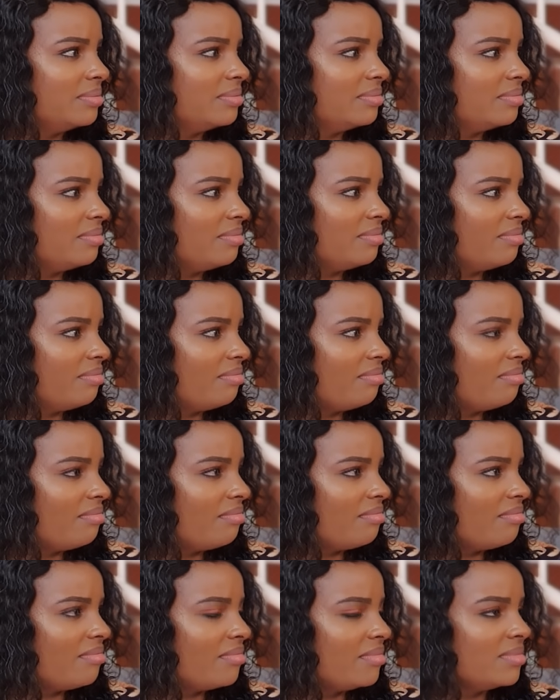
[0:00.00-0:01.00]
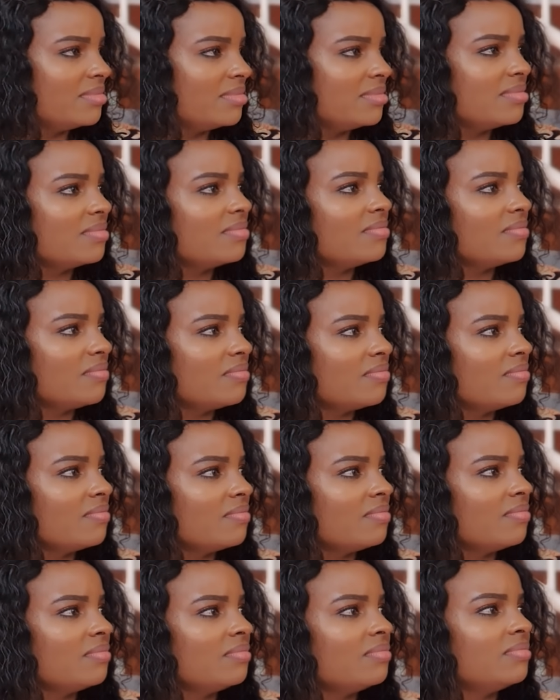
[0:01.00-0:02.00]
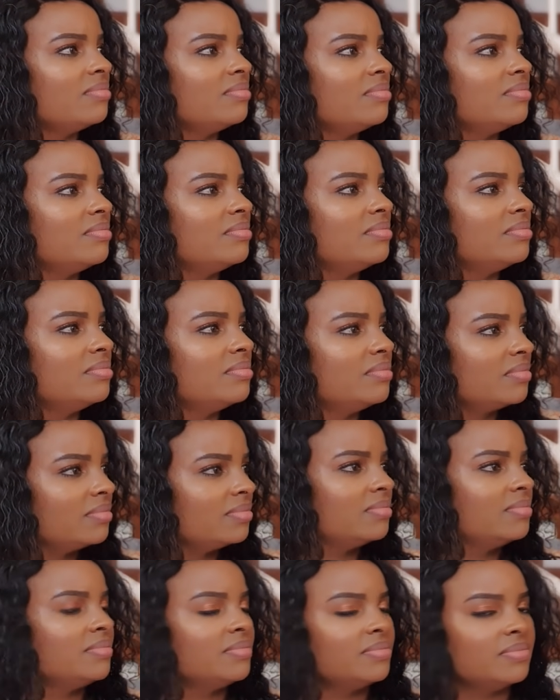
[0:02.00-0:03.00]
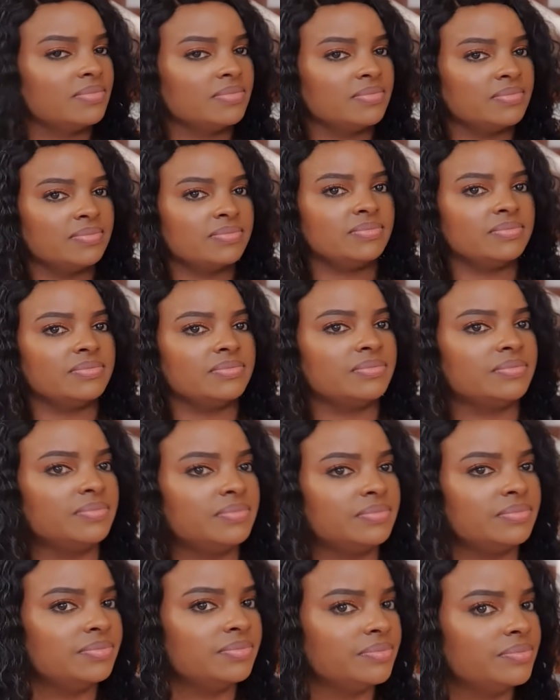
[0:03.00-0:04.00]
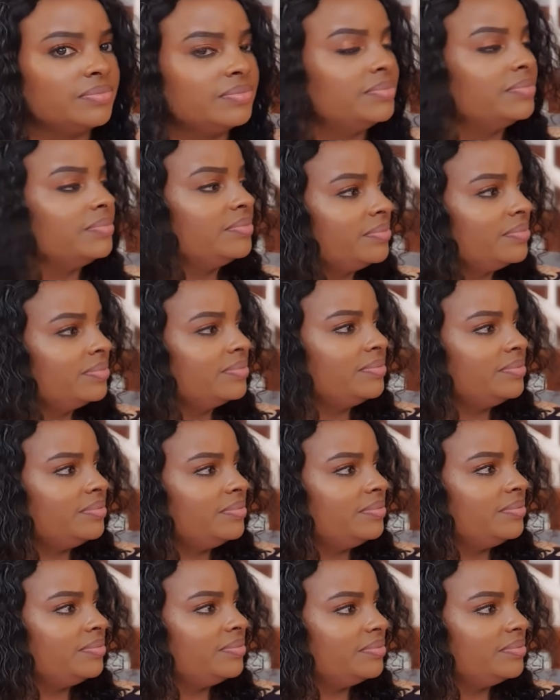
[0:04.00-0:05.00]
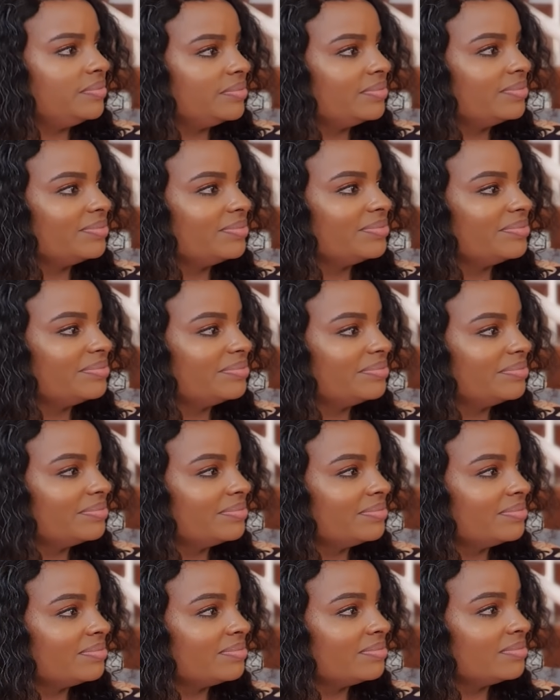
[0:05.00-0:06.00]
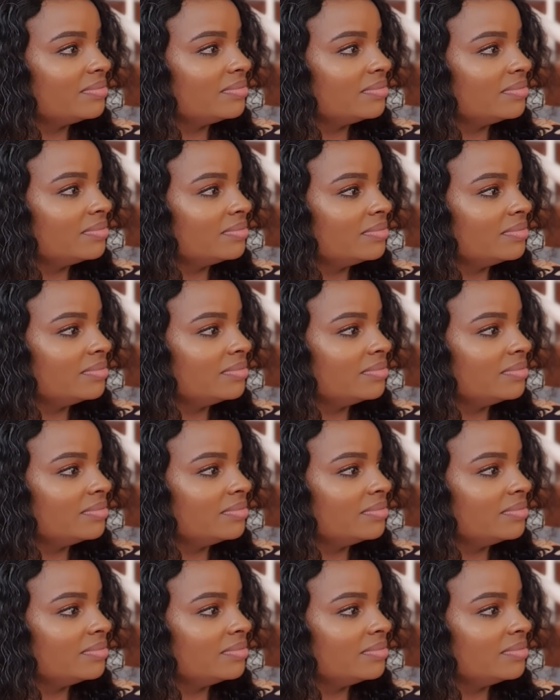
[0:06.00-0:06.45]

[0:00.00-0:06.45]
(not speaking)